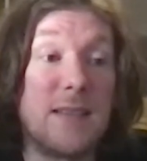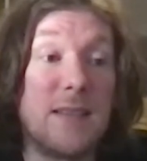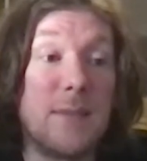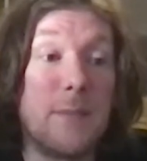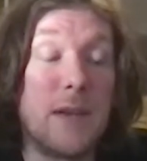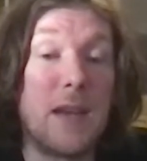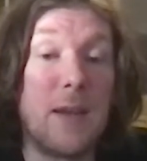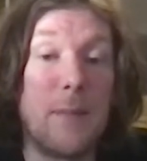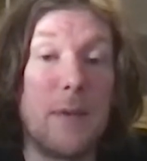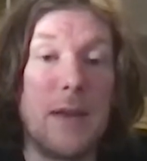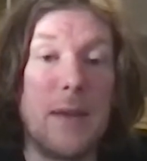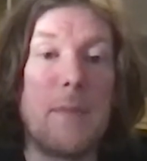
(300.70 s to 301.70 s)

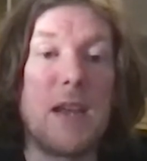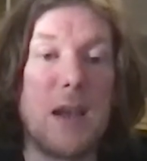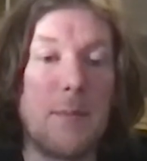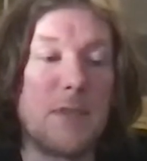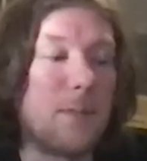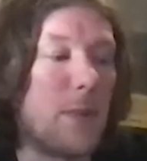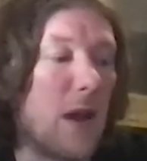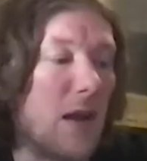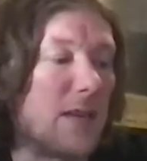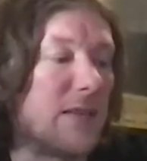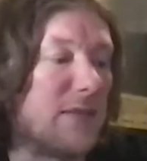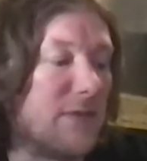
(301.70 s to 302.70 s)
becomes a
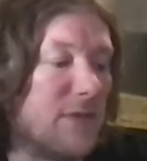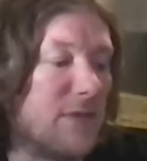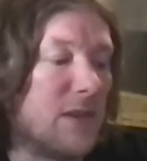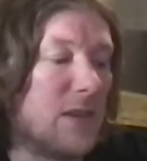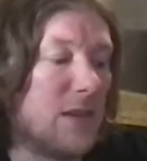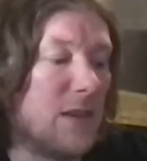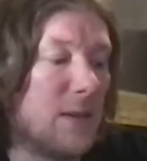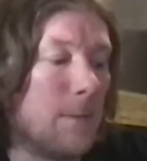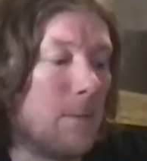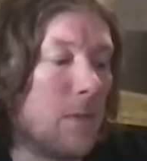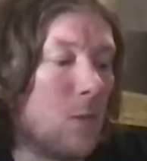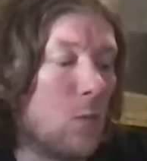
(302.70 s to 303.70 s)
part of
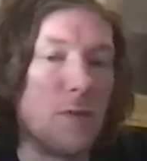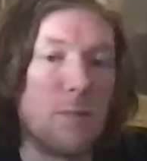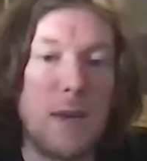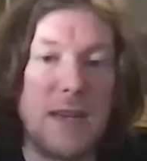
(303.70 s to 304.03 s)
what makes